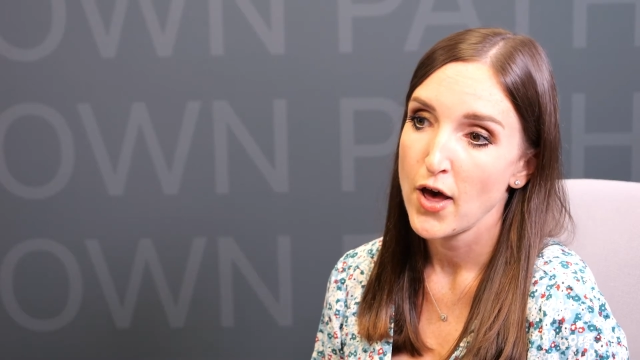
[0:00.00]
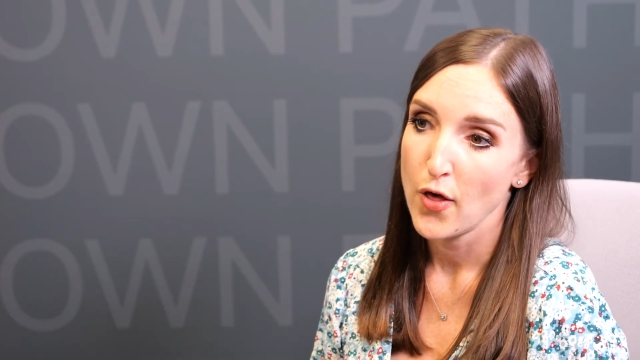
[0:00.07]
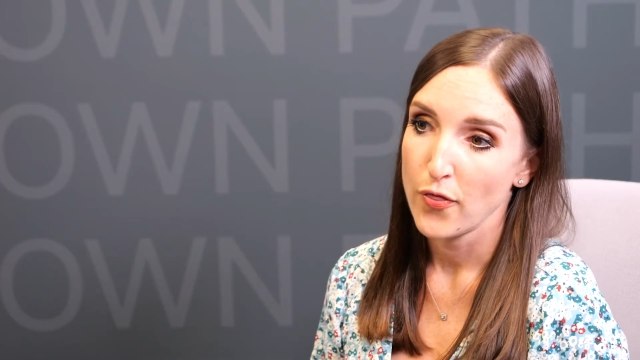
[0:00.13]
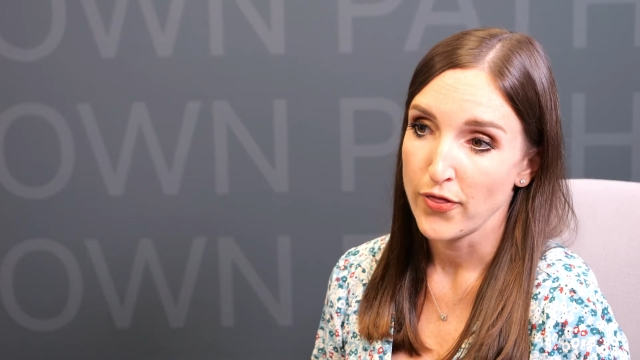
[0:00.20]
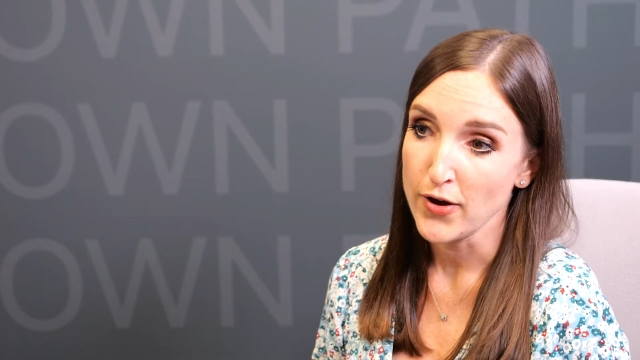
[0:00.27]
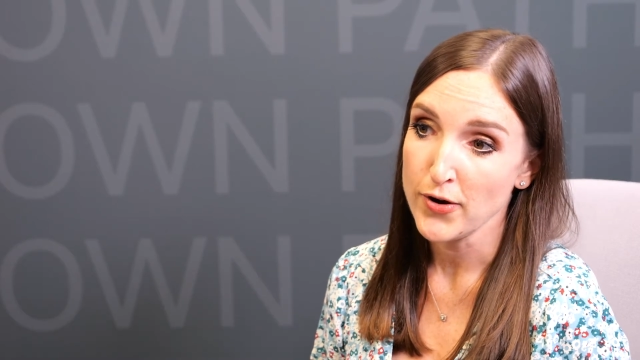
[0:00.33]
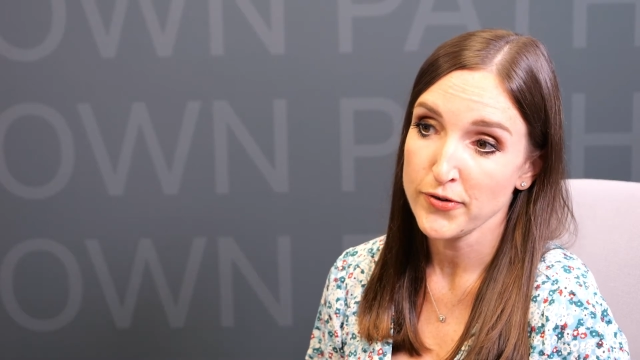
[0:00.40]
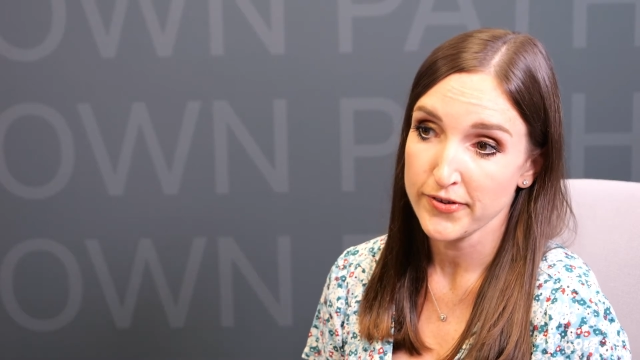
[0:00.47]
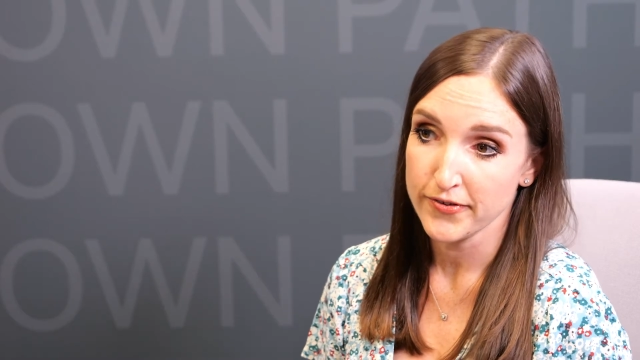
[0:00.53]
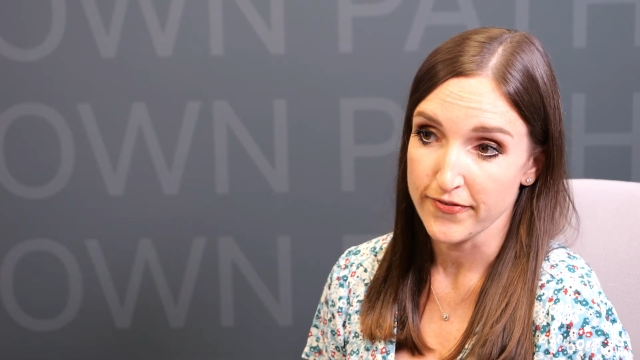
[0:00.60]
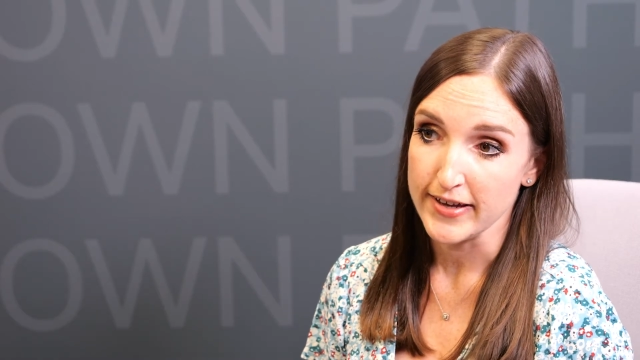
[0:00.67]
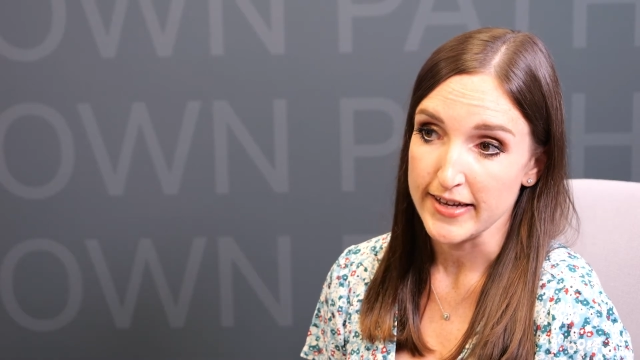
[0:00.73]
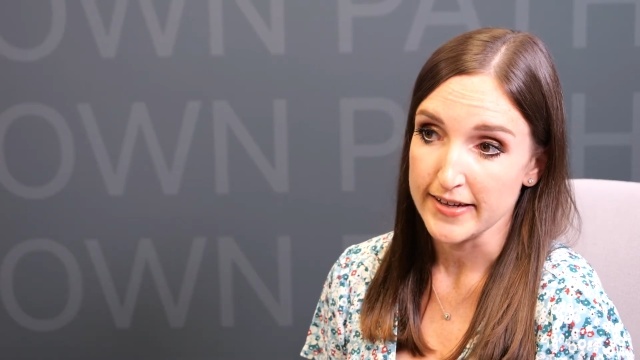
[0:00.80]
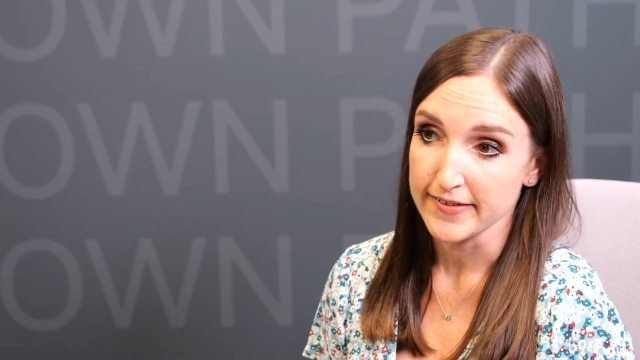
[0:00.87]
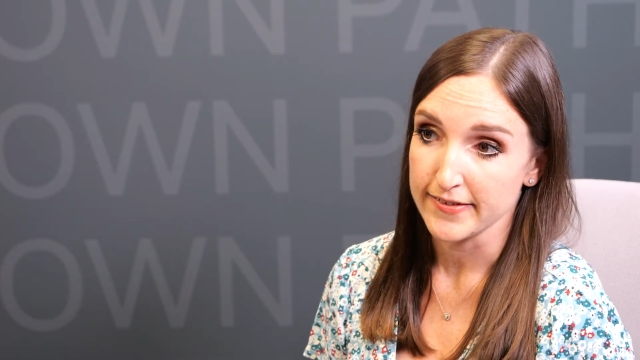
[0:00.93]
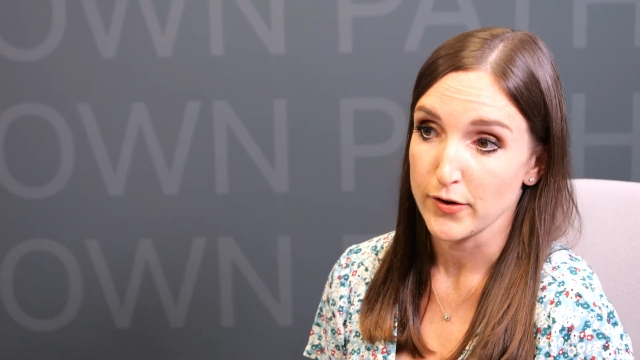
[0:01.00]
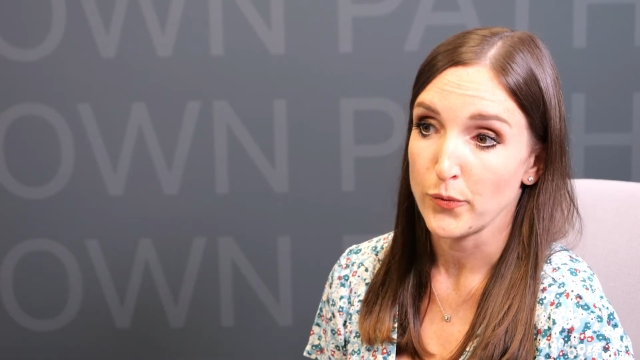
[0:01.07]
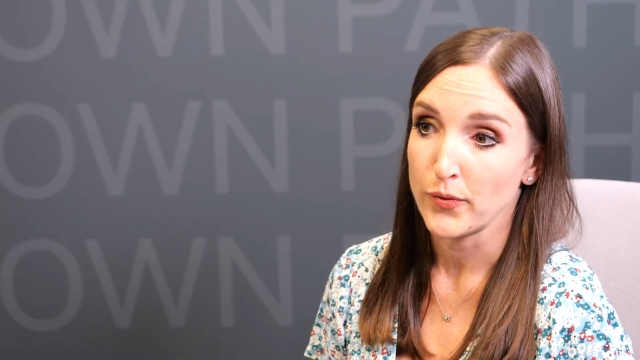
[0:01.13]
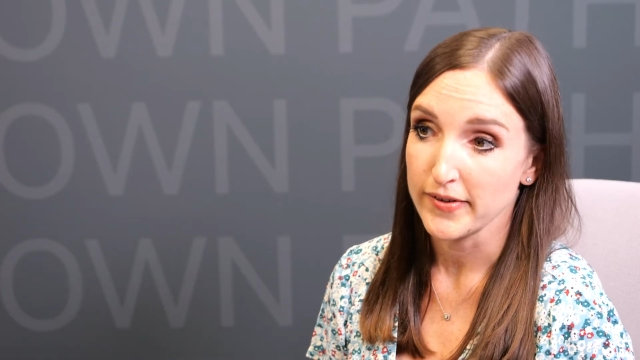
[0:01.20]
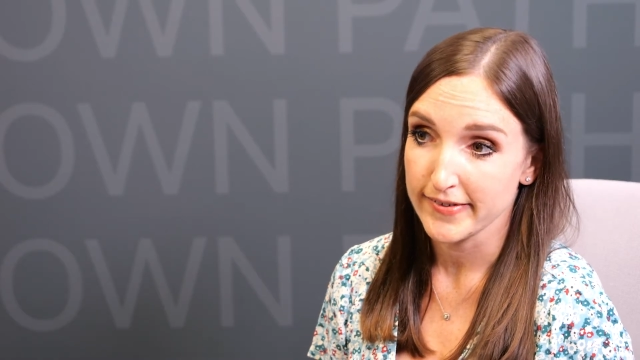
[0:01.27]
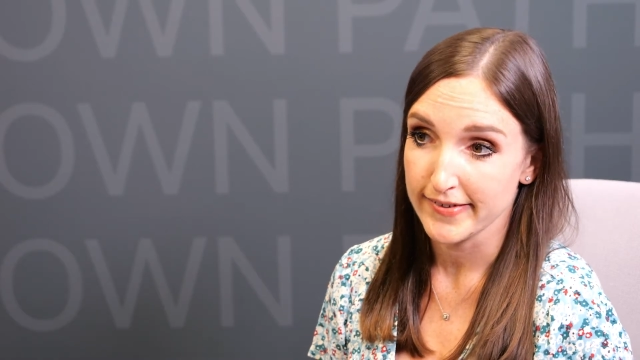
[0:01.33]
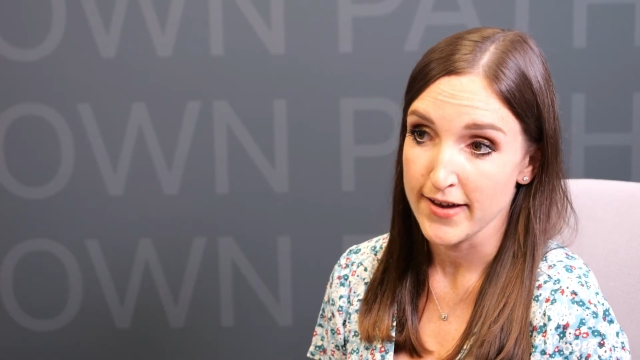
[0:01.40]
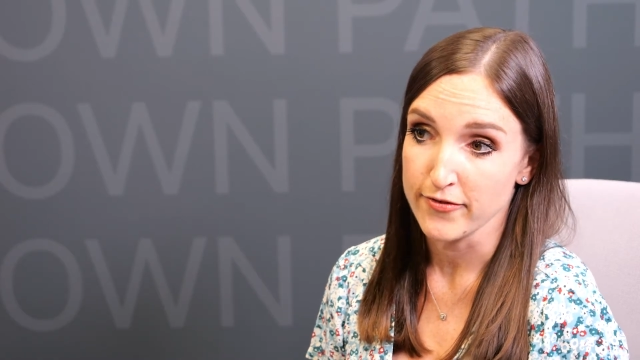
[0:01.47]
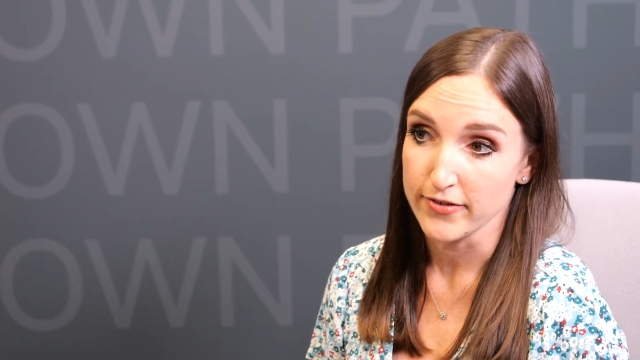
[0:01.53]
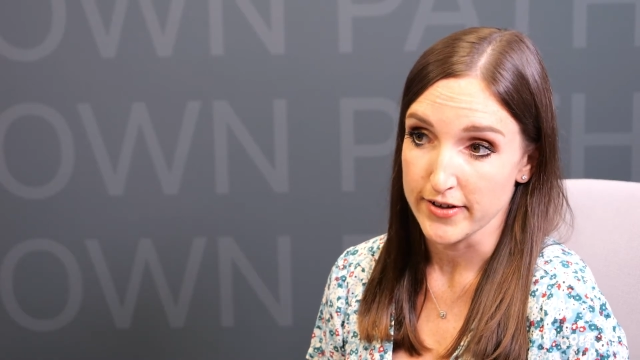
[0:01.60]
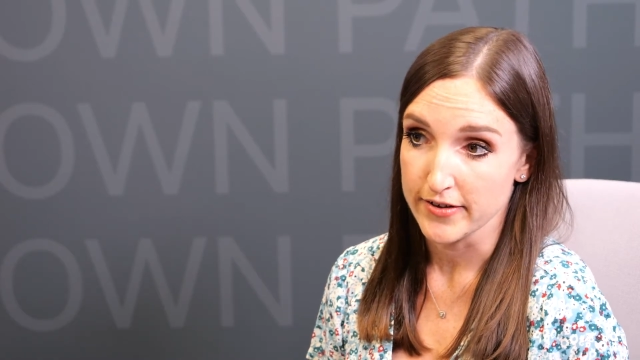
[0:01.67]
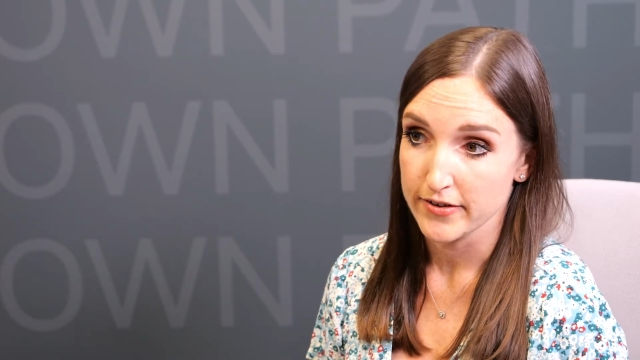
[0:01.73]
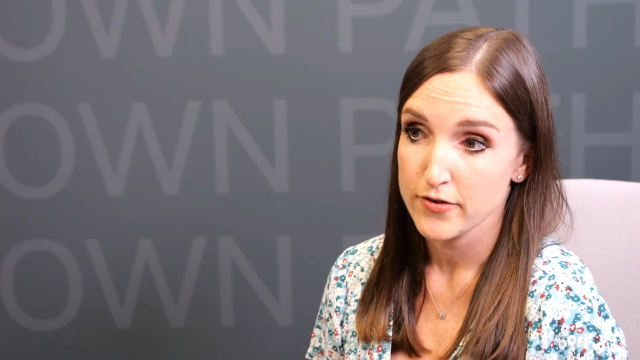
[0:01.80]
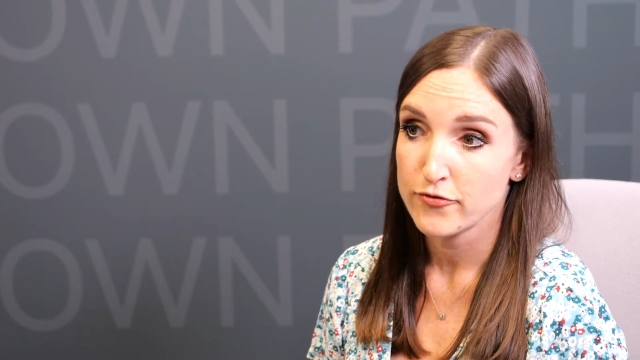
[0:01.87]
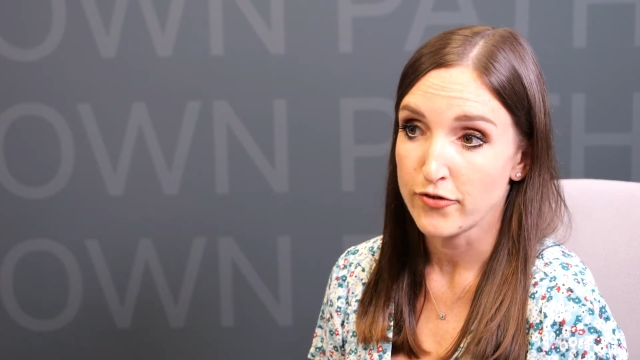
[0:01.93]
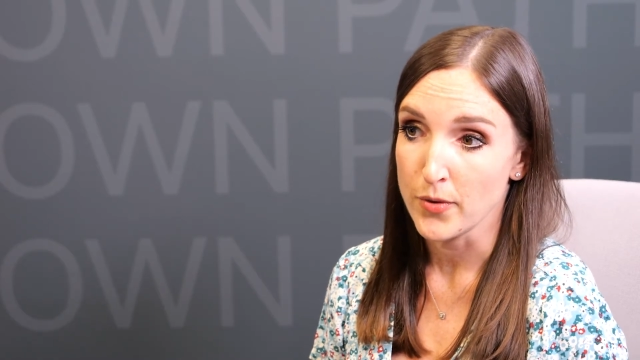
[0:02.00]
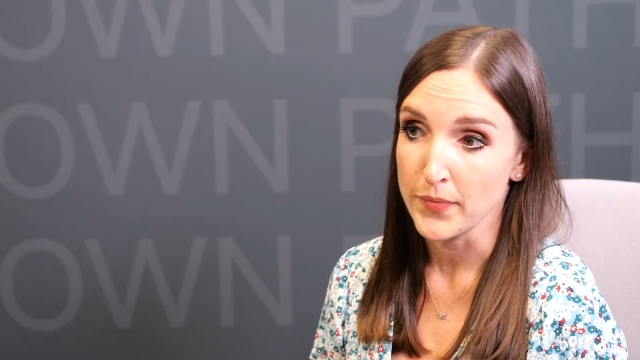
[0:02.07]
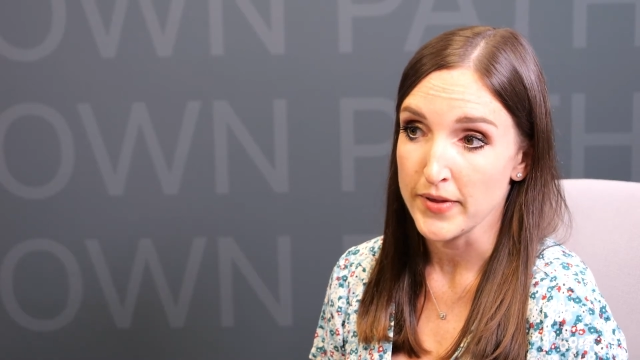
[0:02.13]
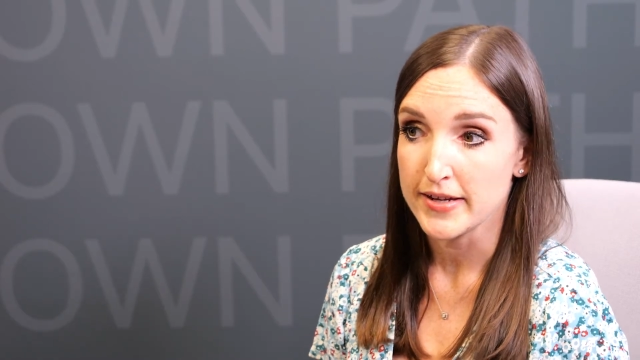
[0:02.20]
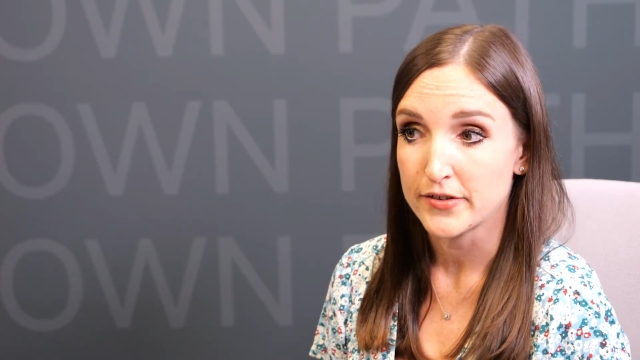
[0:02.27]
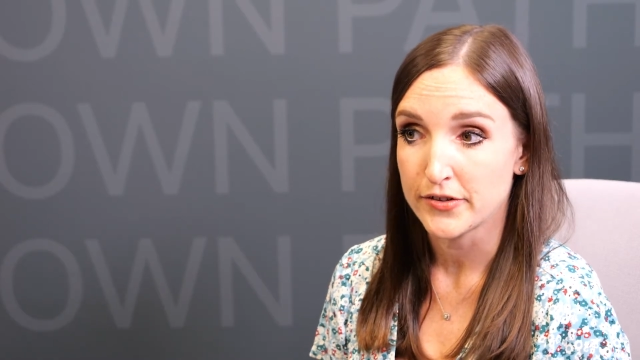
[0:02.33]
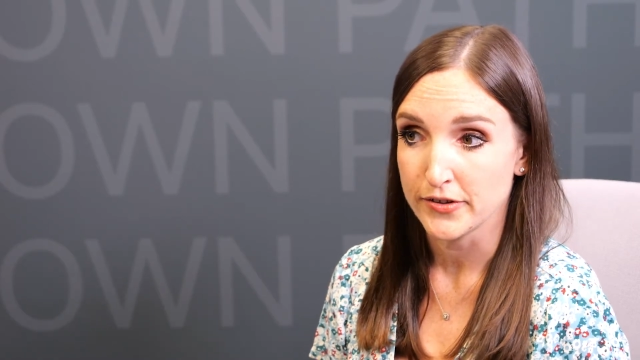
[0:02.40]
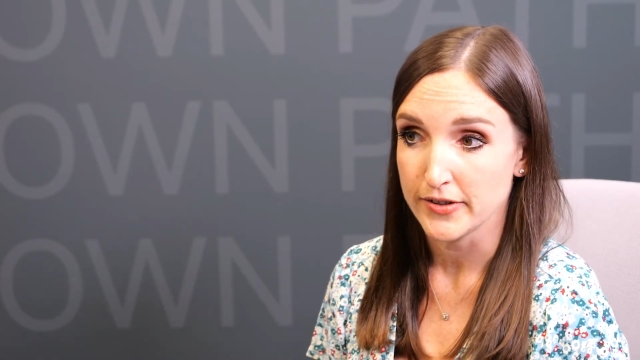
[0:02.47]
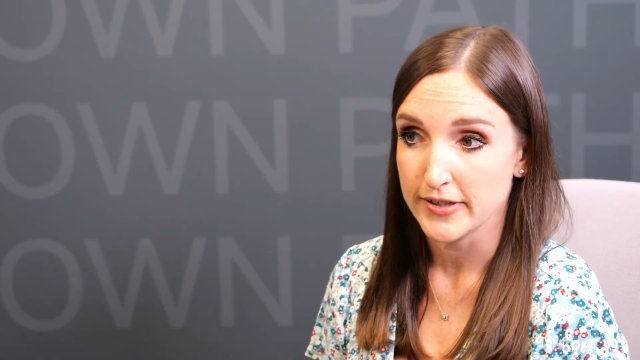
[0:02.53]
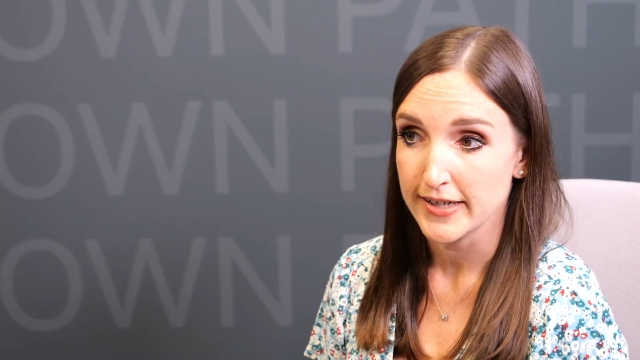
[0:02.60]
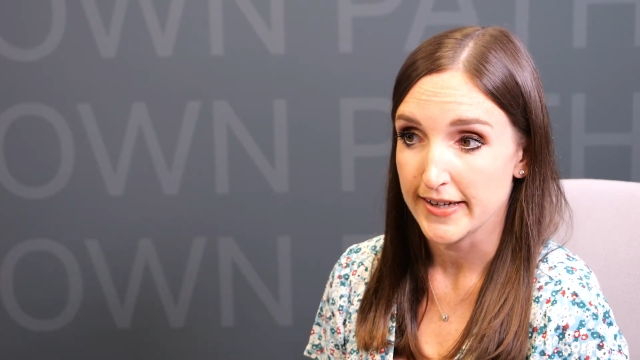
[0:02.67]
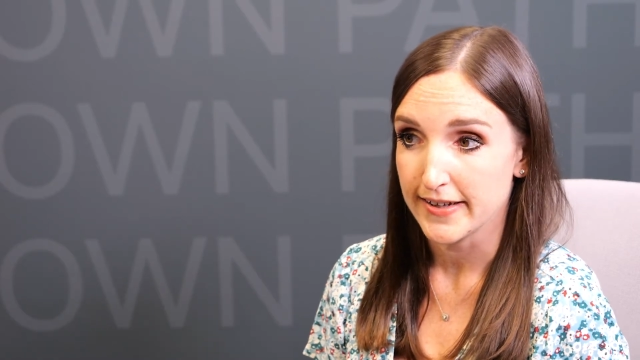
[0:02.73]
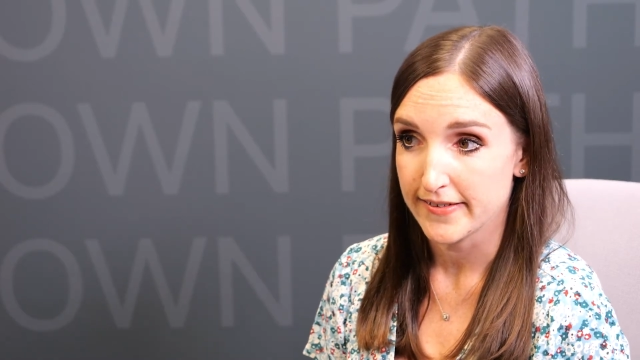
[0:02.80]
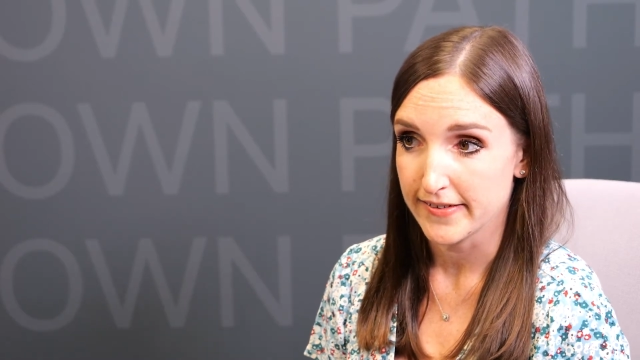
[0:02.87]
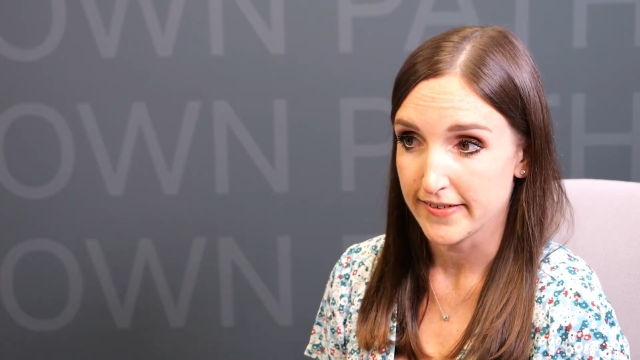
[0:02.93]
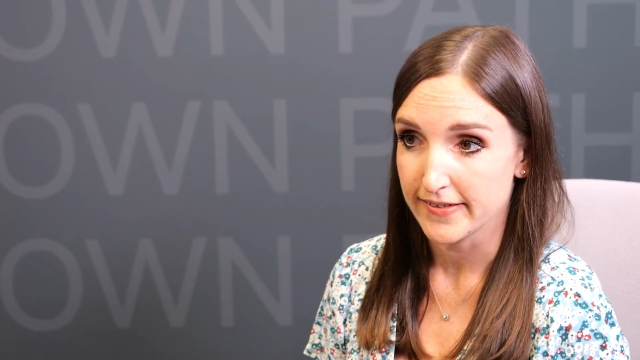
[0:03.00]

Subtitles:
Those fees were severed from the adjudicator's